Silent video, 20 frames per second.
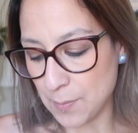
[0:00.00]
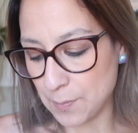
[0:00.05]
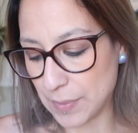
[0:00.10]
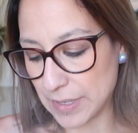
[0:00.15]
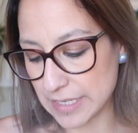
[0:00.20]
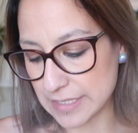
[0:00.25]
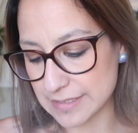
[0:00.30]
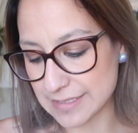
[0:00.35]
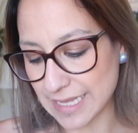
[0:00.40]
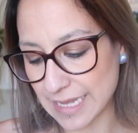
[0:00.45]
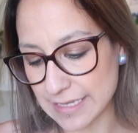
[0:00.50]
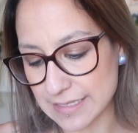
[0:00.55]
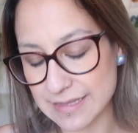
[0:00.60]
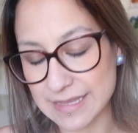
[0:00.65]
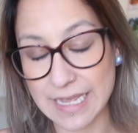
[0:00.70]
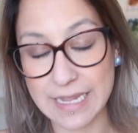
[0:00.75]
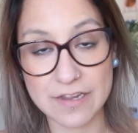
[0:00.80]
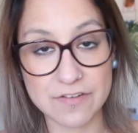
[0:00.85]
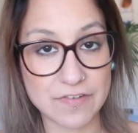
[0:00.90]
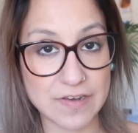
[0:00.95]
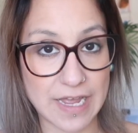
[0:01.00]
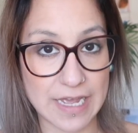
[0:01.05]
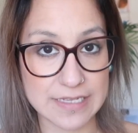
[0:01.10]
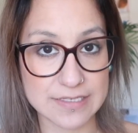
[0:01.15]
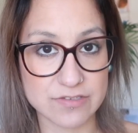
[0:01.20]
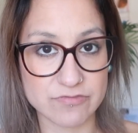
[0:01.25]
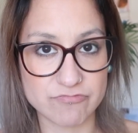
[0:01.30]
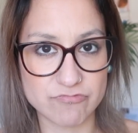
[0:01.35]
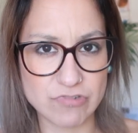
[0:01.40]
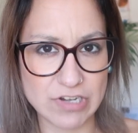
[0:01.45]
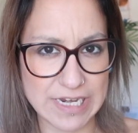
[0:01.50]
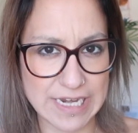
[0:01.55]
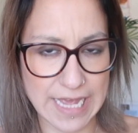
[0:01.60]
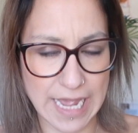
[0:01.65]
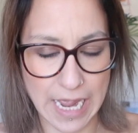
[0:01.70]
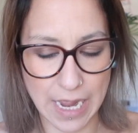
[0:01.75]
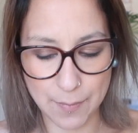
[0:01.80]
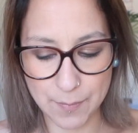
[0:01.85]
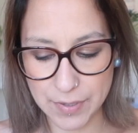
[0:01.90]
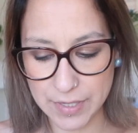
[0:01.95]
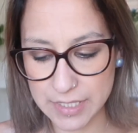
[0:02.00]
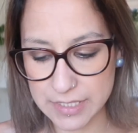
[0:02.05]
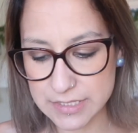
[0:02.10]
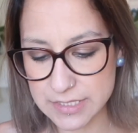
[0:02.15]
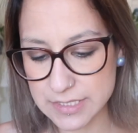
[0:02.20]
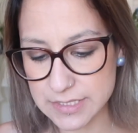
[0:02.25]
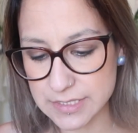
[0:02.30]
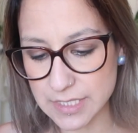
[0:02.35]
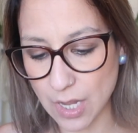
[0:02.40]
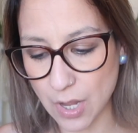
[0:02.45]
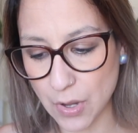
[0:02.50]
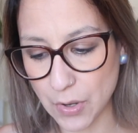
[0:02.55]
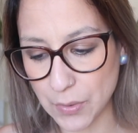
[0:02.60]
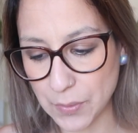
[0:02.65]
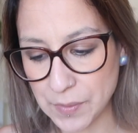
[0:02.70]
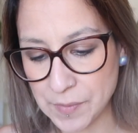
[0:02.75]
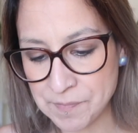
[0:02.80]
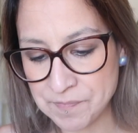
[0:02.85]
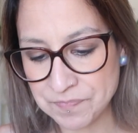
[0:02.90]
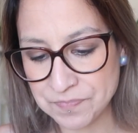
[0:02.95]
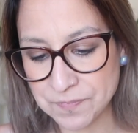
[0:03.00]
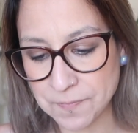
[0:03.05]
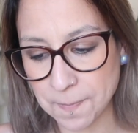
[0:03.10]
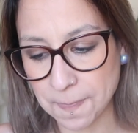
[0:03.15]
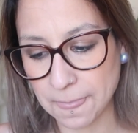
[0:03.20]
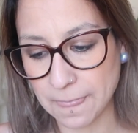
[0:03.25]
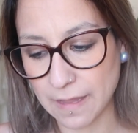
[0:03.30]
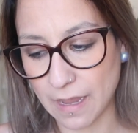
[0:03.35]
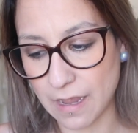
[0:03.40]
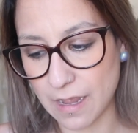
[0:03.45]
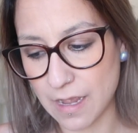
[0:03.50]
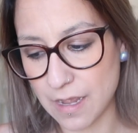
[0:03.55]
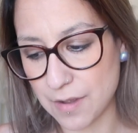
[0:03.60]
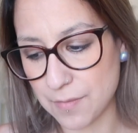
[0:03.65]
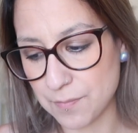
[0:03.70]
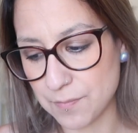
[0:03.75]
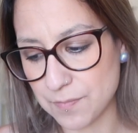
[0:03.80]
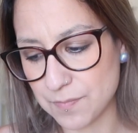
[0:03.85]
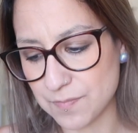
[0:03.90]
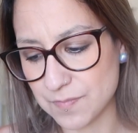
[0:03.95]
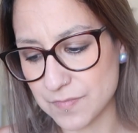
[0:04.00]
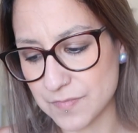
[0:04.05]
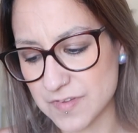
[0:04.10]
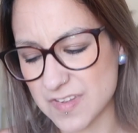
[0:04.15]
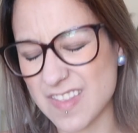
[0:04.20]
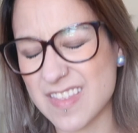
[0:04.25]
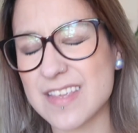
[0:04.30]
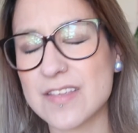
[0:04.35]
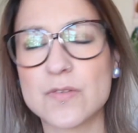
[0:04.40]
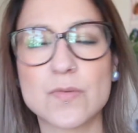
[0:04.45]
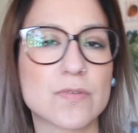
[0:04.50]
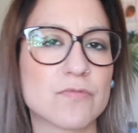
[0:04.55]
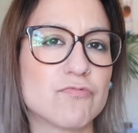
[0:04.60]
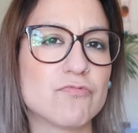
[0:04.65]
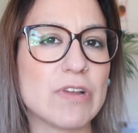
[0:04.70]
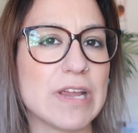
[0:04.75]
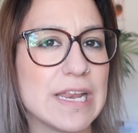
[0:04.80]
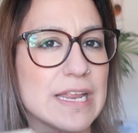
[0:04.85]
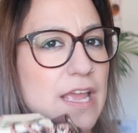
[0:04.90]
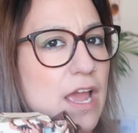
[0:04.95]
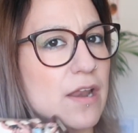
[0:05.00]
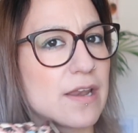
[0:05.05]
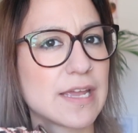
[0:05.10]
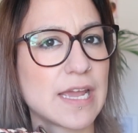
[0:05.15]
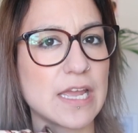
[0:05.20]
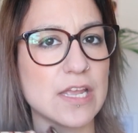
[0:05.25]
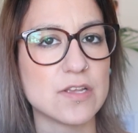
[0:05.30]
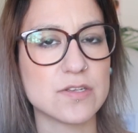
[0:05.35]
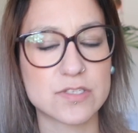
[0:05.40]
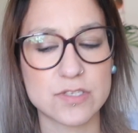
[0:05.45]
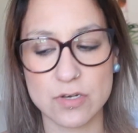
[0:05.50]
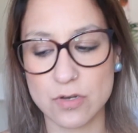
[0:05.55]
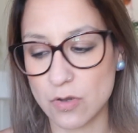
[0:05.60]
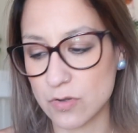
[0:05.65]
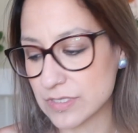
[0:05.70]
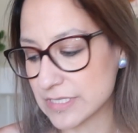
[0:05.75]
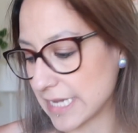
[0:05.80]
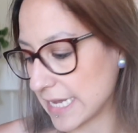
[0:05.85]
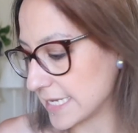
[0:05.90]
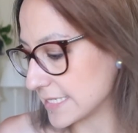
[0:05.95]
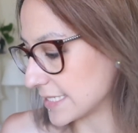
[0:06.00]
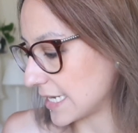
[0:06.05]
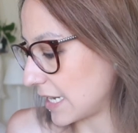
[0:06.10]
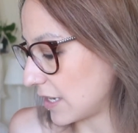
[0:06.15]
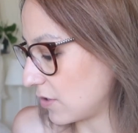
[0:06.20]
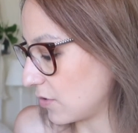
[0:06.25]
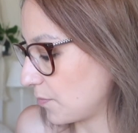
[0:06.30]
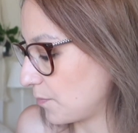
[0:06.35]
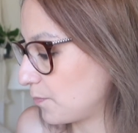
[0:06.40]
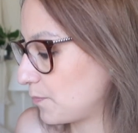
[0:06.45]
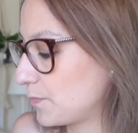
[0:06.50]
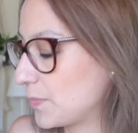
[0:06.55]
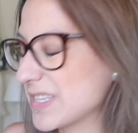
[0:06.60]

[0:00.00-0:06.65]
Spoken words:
But that thankfully hasn't really happened, so this would really only get used on long days out.